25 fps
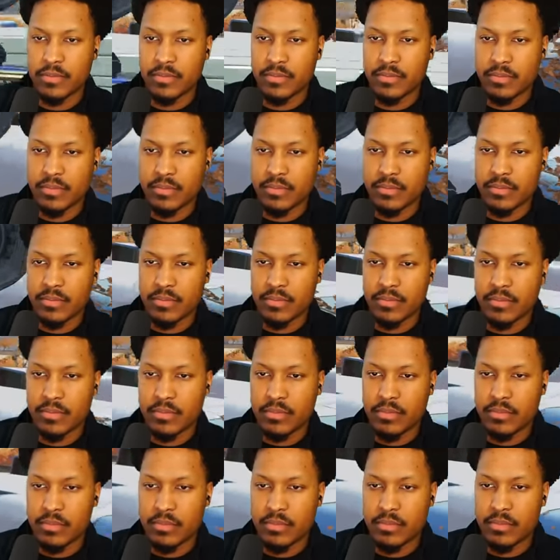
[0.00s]

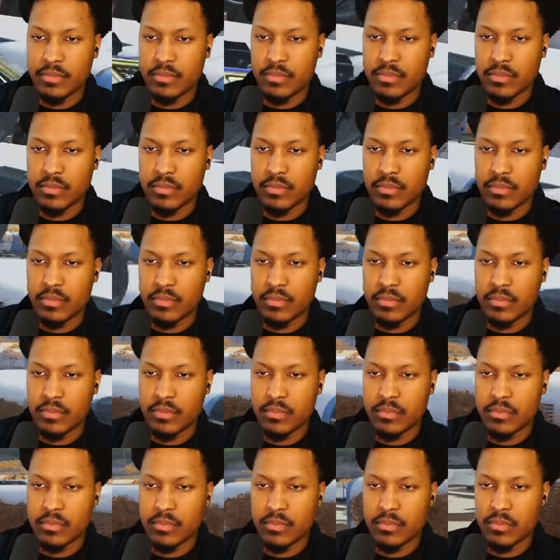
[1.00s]

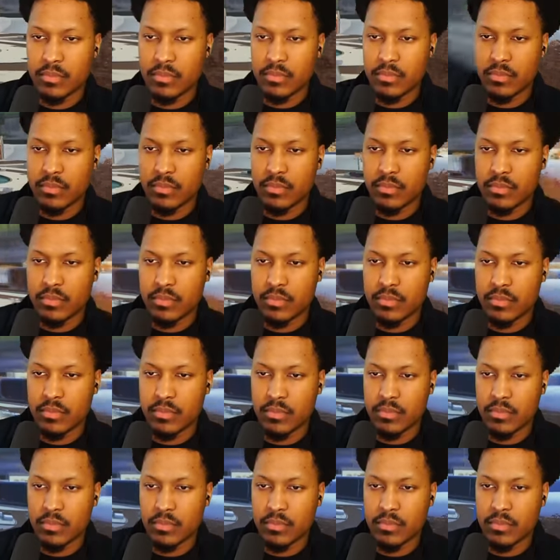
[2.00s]

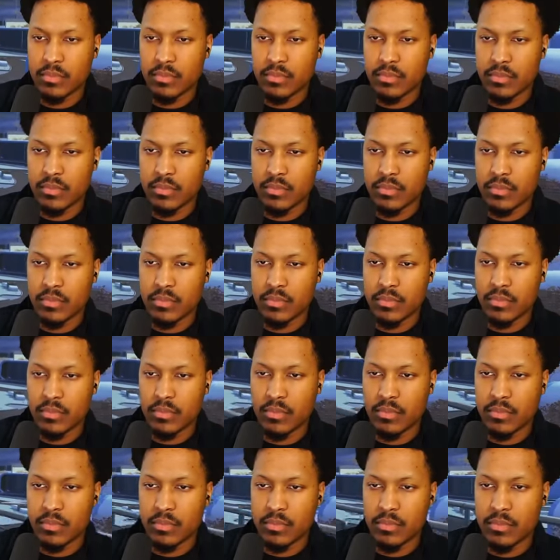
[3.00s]

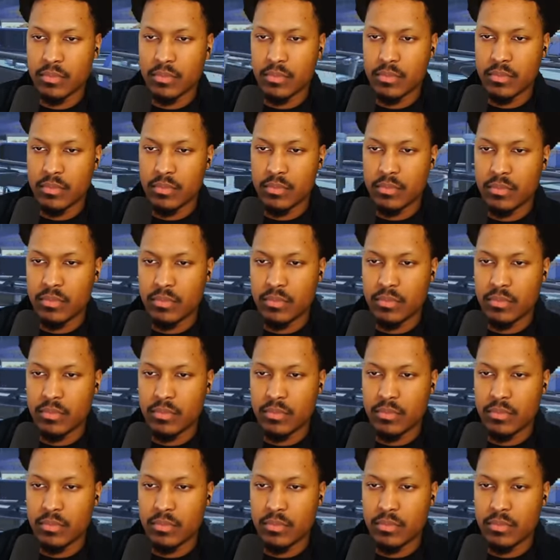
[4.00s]
No one is speaking in this clip.